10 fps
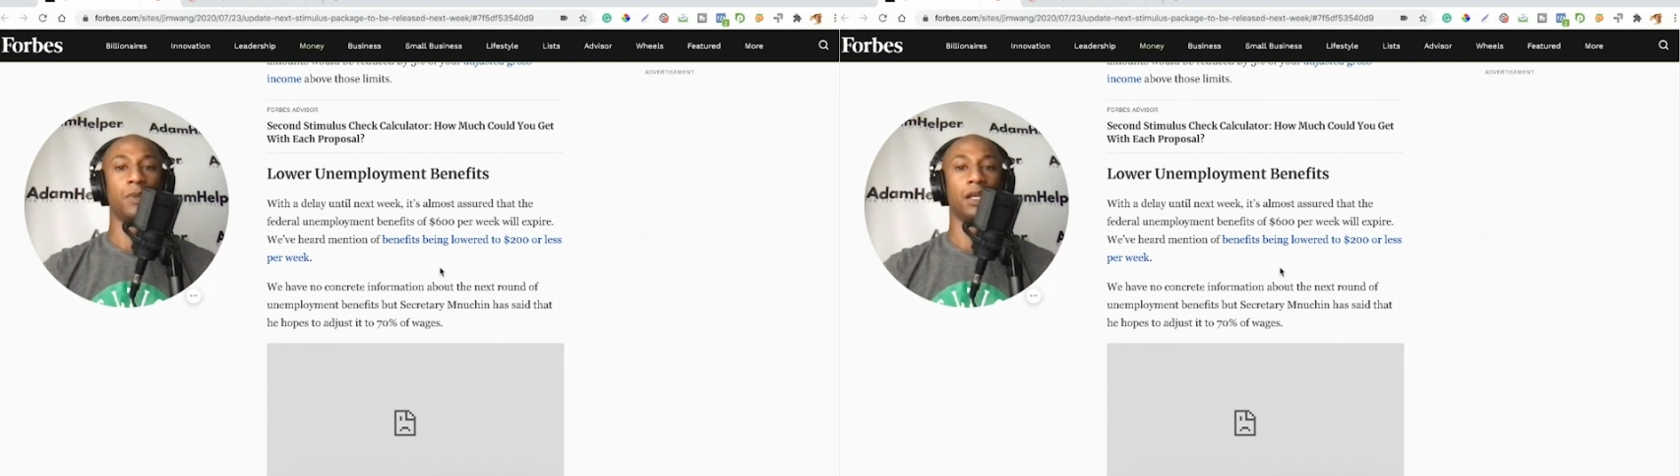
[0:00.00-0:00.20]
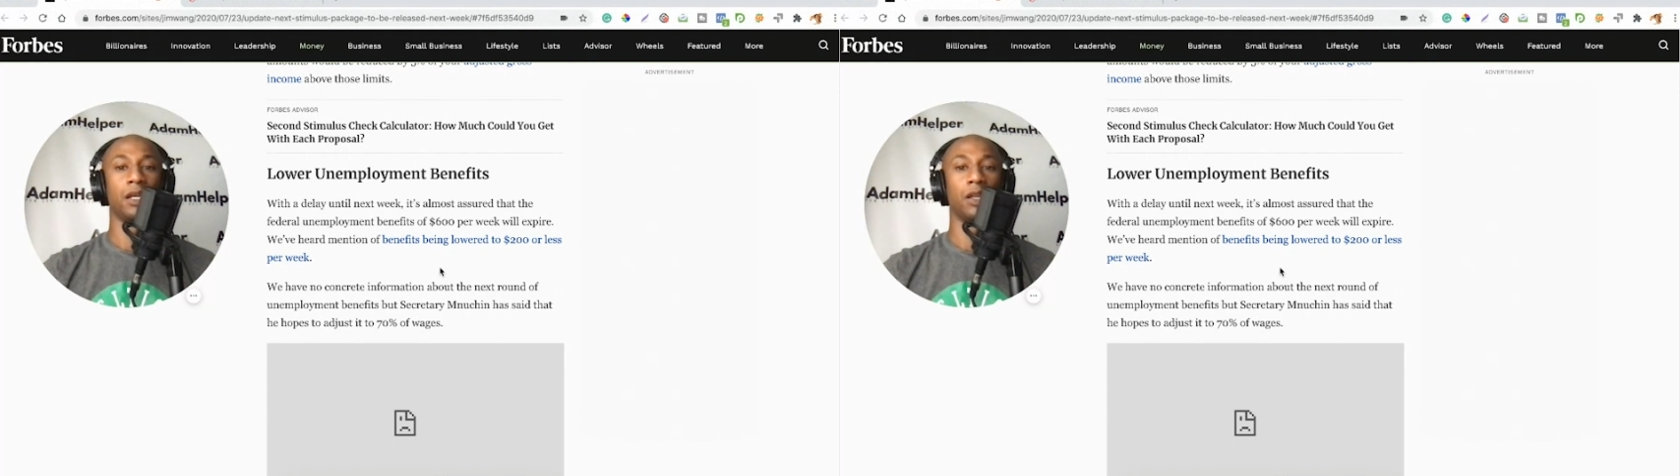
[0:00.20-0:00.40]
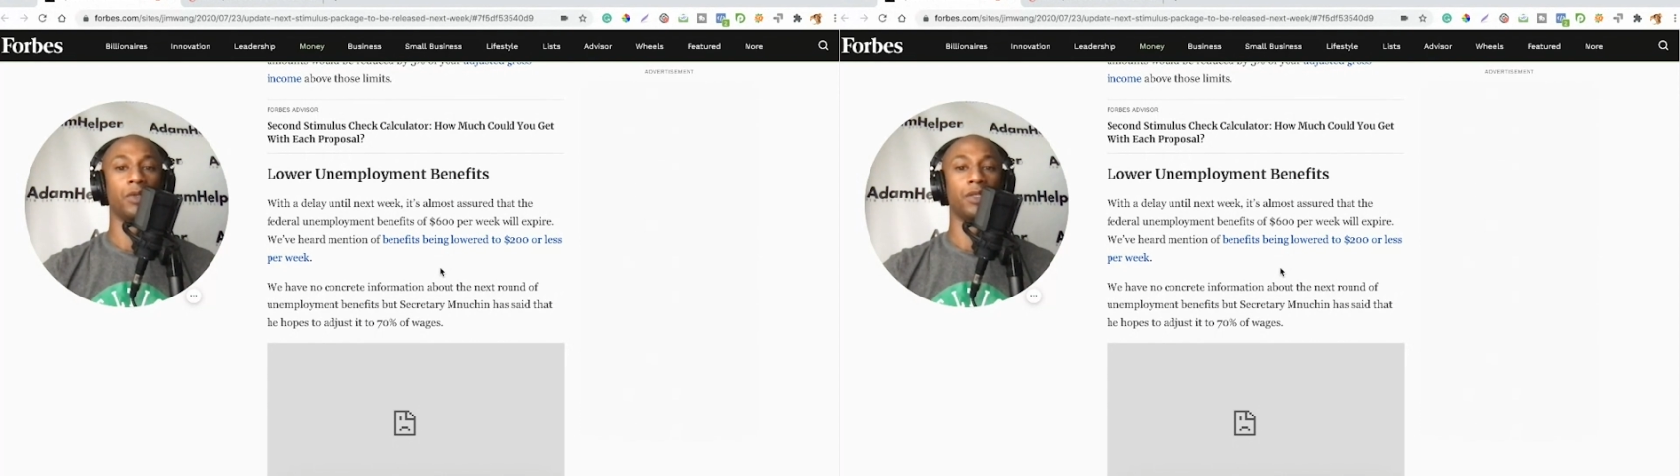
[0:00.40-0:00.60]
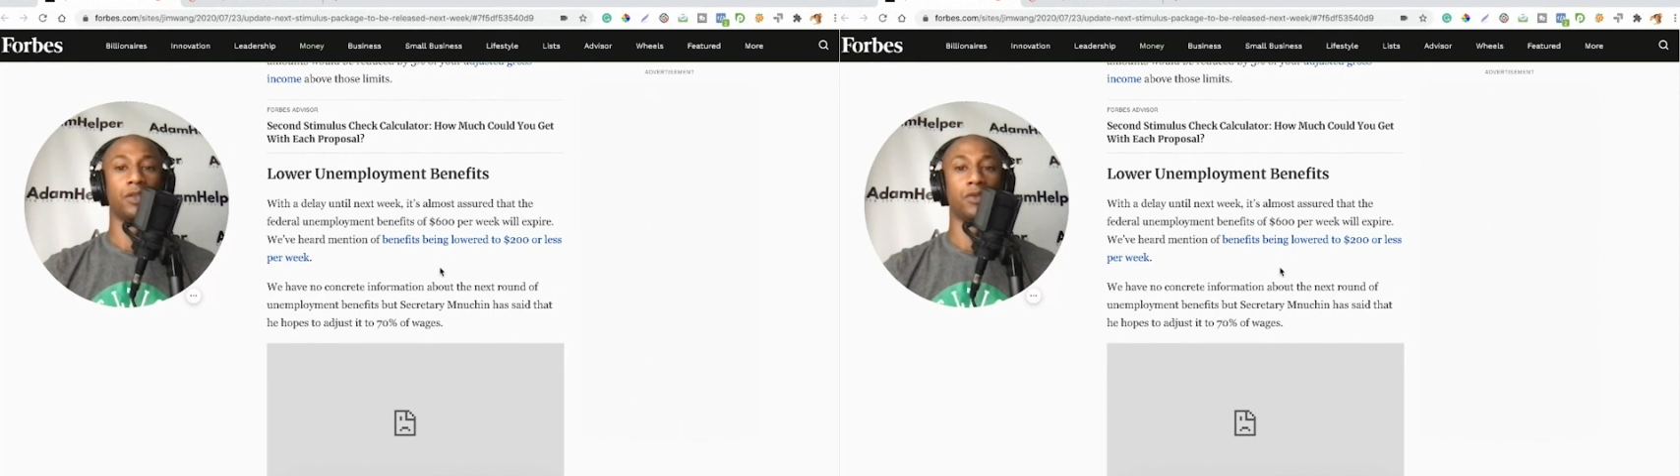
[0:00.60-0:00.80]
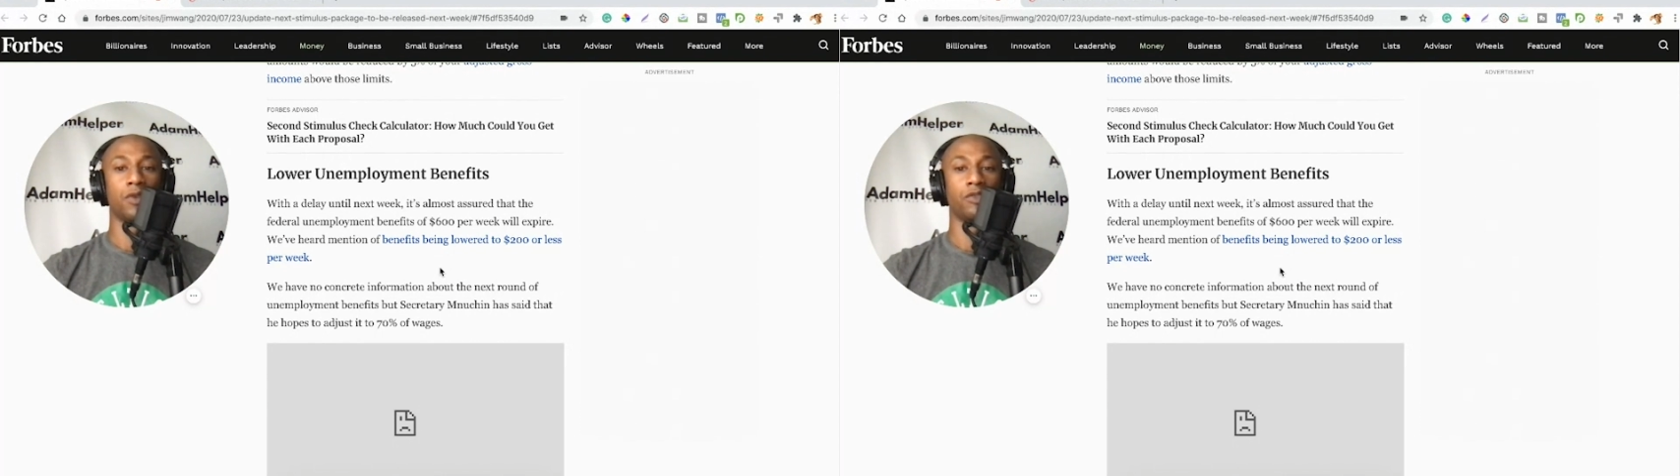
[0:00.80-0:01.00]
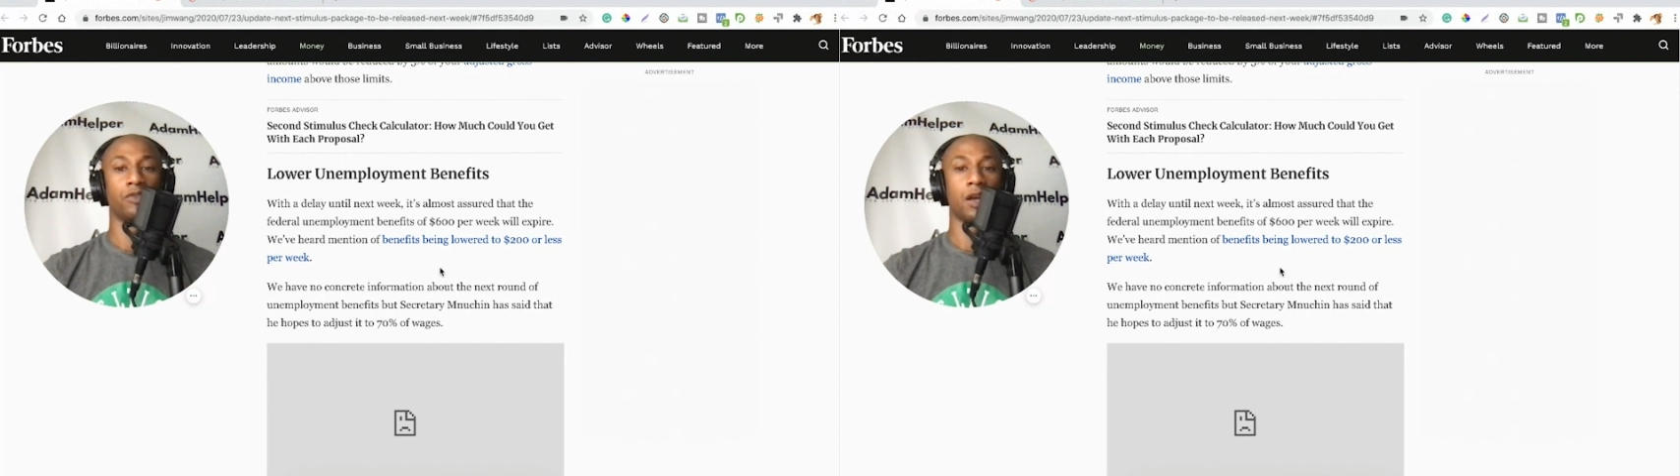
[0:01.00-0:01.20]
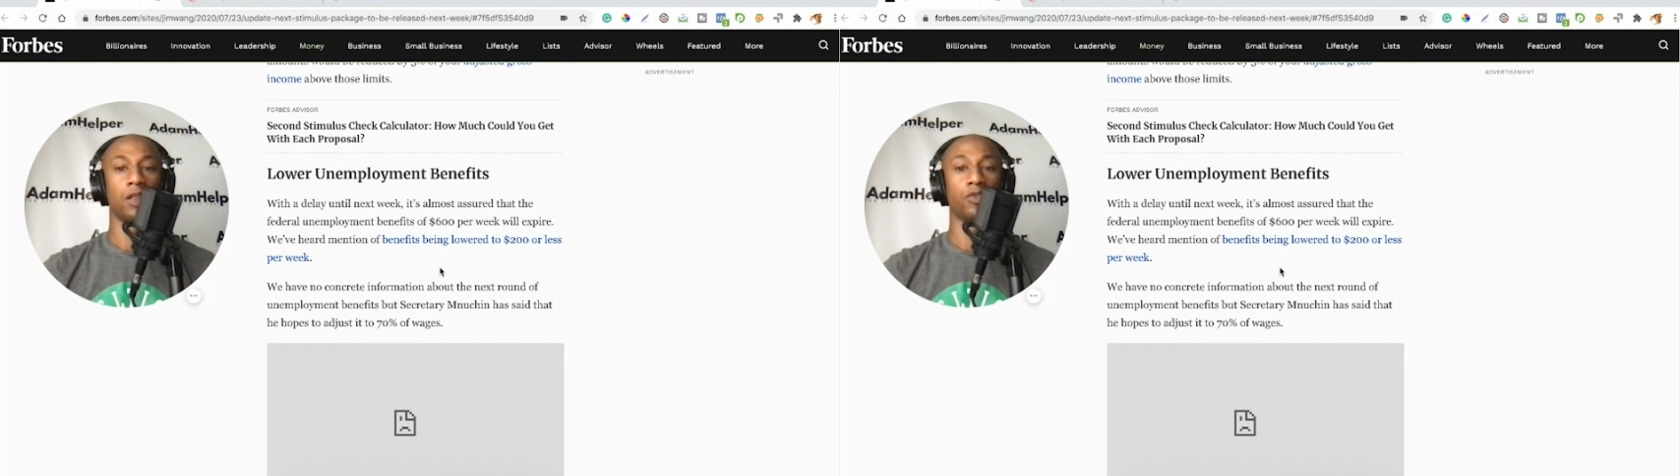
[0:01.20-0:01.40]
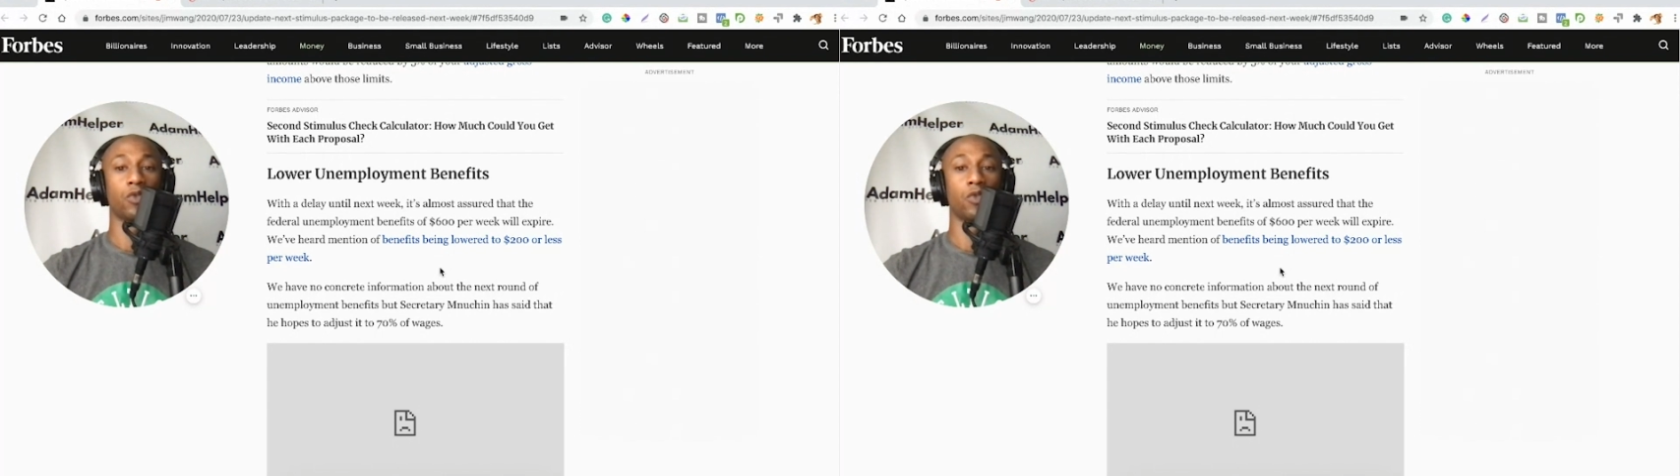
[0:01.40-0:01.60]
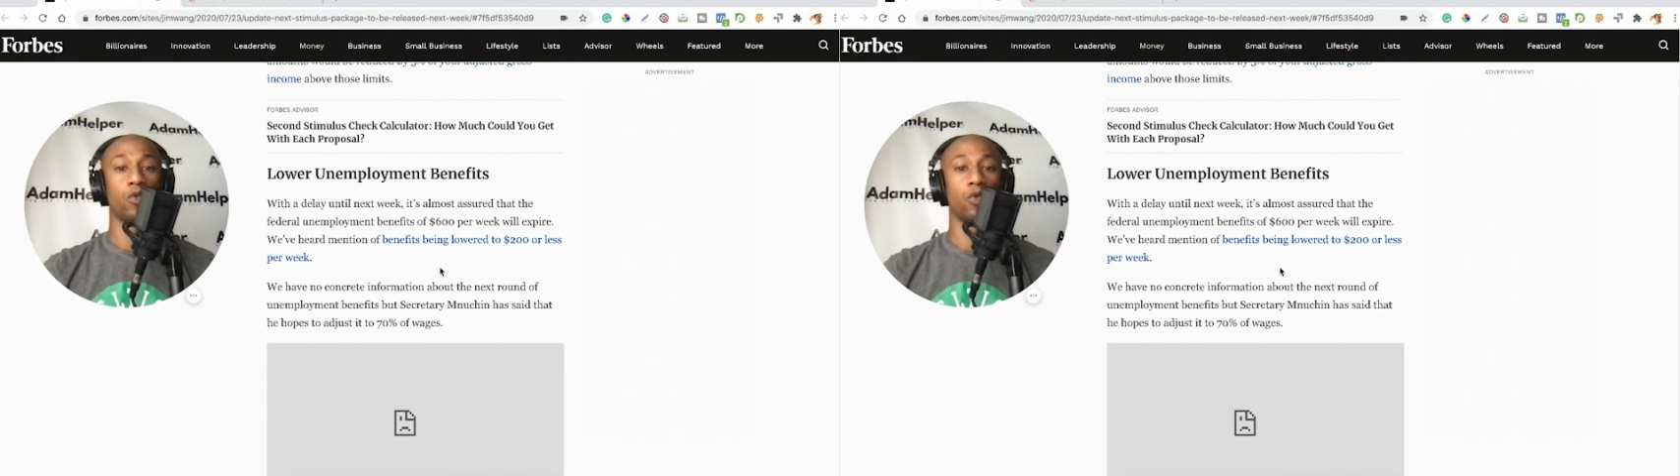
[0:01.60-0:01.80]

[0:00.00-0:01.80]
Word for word: being lowered to two hundred dollars